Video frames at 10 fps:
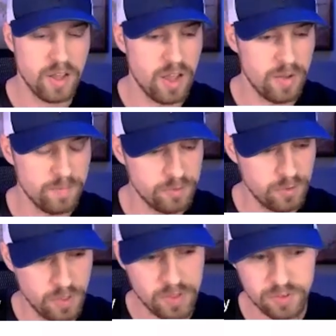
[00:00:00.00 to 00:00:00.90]

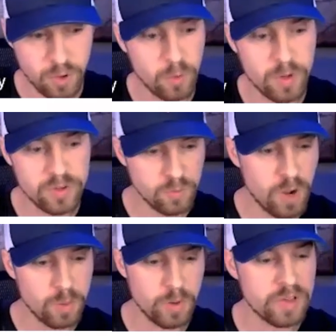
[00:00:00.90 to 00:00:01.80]
So that's the whole reason
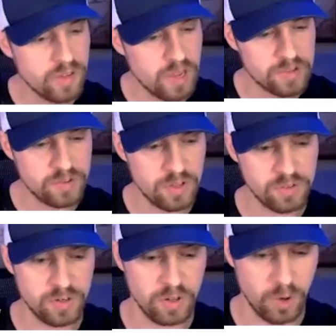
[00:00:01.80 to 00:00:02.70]
why we want to test this
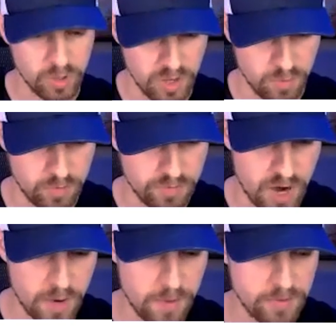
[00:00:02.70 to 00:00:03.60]
in lower level
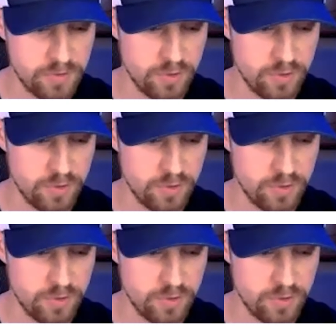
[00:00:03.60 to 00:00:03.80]
environments.